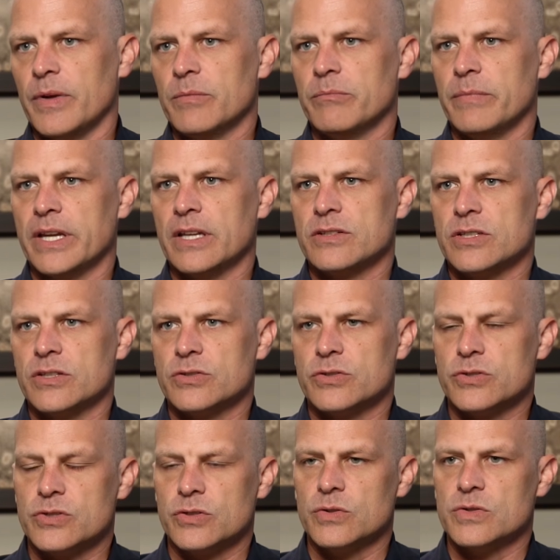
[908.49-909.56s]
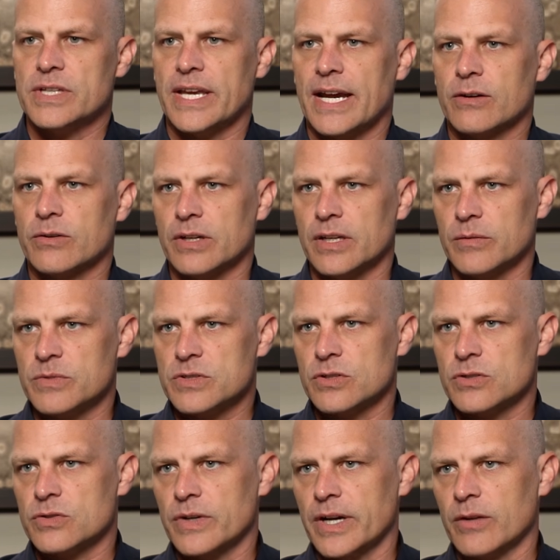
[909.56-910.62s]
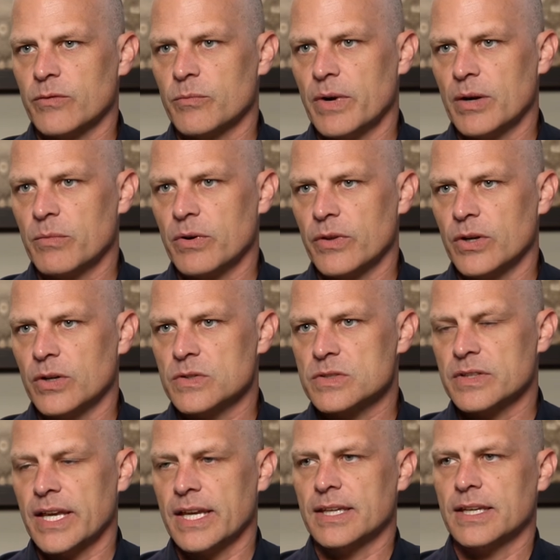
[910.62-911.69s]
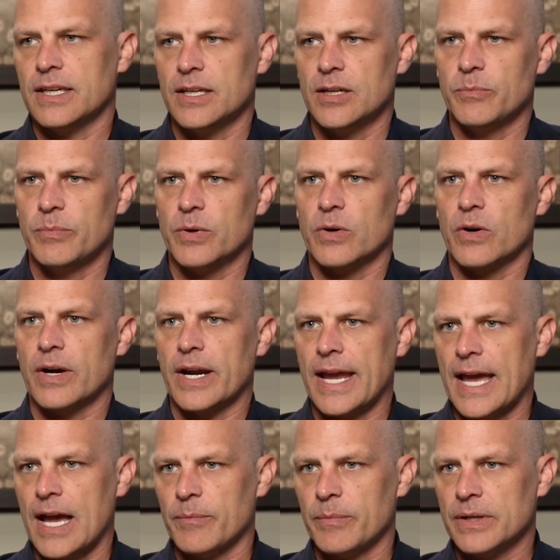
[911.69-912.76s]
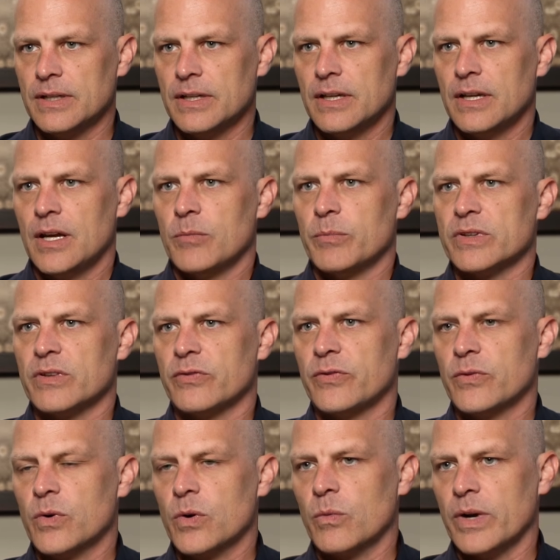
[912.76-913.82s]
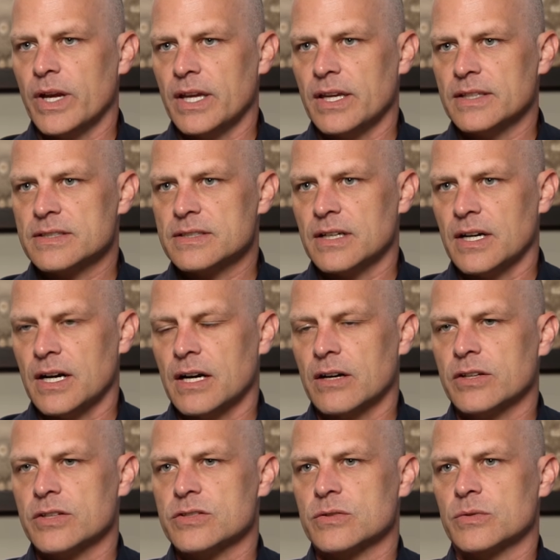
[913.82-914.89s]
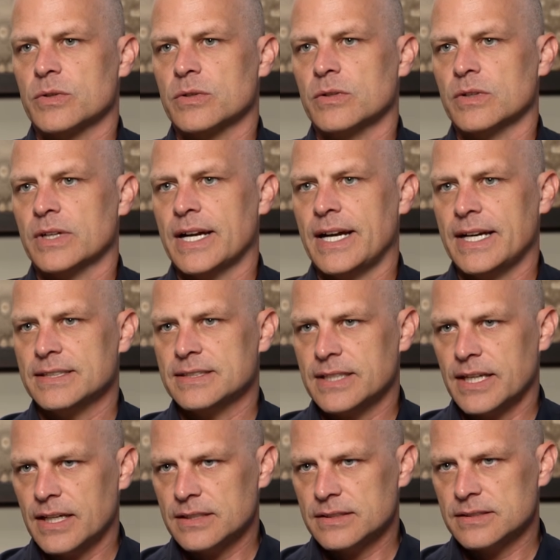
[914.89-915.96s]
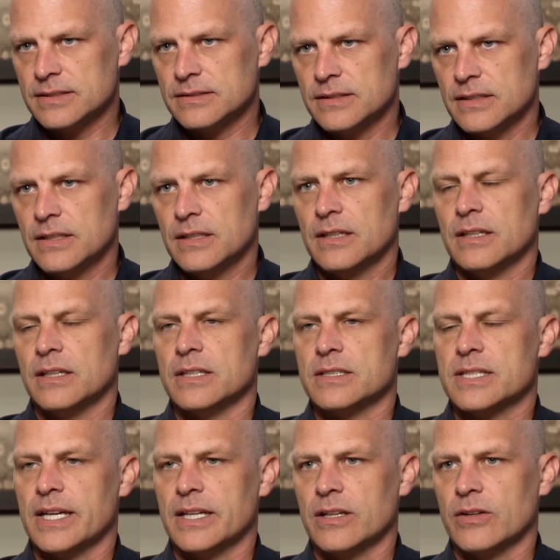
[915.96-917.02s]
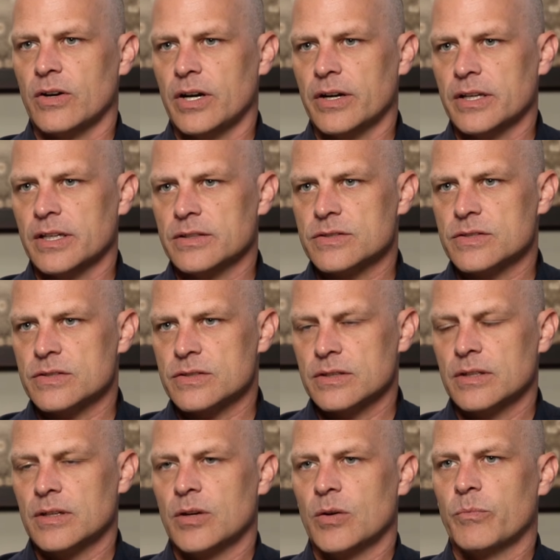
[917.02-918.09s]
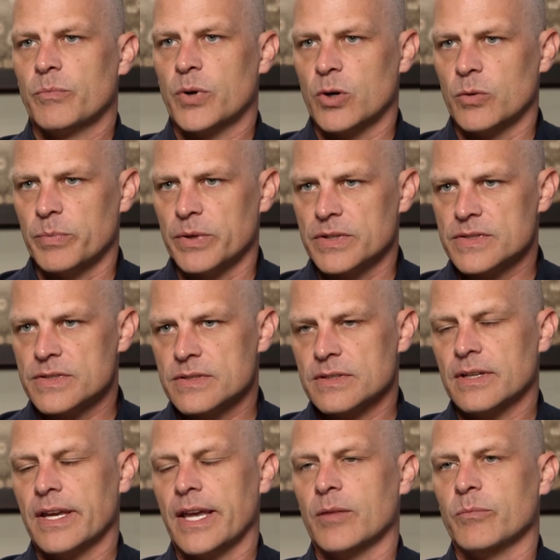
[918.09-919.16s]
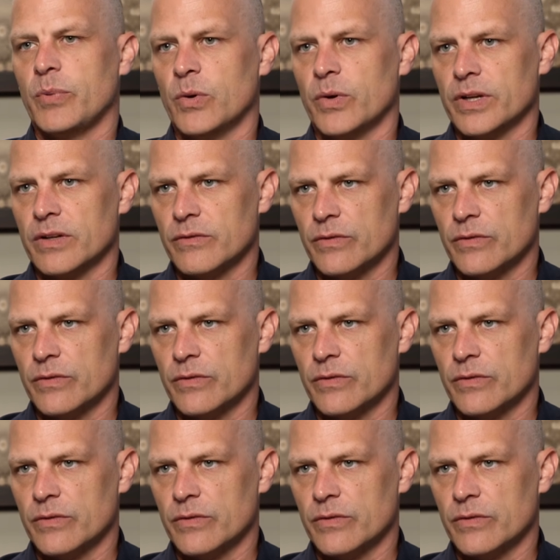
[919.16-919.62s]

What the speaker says: Many teachers use acronyms to try and remember those, like HIP or HAP, but the 4 ways are historical context, intended audience, purpose, and point of